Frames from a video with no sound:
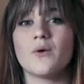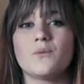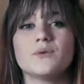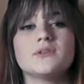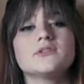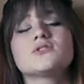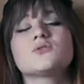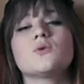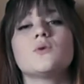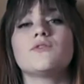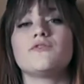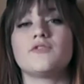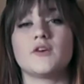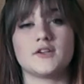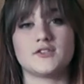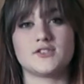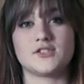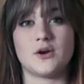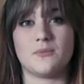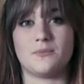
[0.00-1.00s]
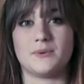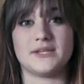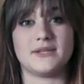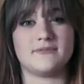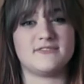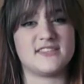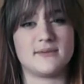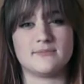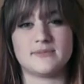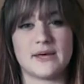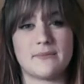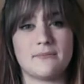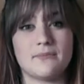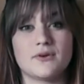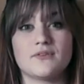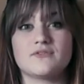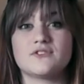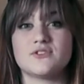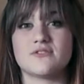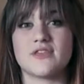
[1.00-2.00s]
When the school first opened in
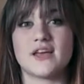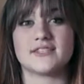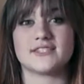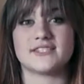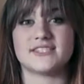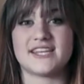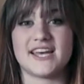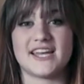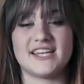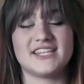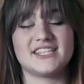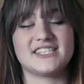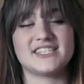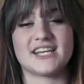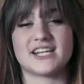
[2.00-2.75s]
September of 2010,